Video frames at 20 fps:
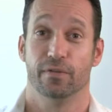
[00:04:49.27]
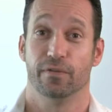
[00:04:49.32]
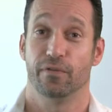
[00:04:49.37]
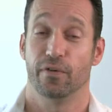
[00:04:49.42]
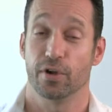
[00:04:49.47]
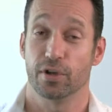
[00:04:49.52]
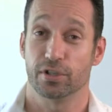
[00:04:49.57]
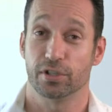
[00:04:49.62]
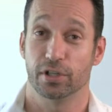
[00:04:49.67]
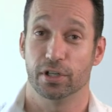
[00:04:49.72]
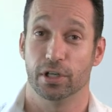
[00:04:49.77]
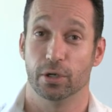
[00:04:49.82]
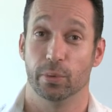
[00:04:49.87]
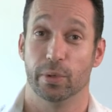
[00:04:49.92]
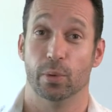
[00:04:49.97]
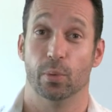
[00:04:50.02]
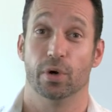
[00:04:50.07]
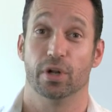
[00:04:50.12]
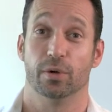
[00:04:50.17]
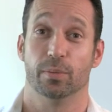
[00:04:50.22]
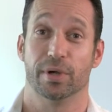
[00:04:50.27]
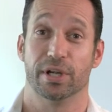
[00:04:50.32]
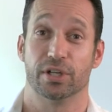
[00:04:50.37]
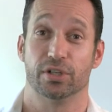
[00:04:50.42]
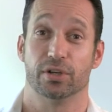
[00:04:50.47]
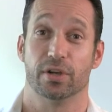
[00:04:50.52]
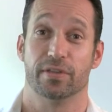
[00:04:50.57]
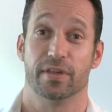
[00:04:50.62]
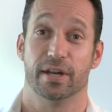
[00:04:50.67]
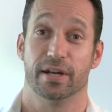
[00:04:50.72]
Firstly, we want to make
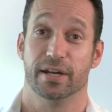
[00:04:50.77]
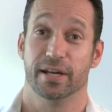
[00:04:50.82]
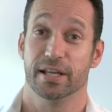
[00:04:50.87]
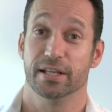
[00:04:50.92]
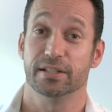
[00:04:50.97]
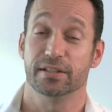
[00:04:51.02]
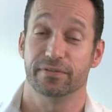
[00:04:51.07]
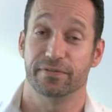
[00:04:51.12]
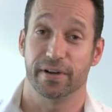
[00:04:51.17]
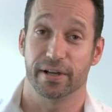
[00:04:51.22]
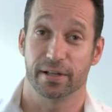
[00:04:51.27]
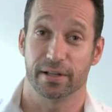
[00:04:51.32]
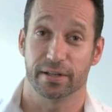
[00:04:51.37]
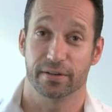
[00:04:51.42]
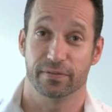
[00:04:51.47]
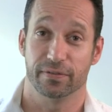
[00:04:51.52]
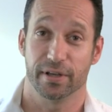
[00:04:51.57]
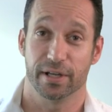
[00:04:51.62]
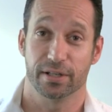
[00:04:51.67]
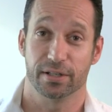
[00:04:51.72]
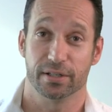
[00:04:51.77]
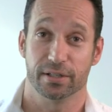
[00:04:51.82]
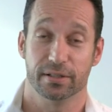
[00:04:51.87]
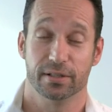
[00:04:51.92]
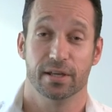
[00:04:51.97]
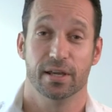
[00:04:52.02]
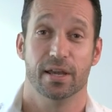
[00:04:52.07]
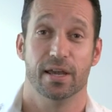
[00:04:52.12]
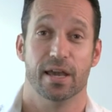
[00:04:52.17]
sure that it is a fungal infection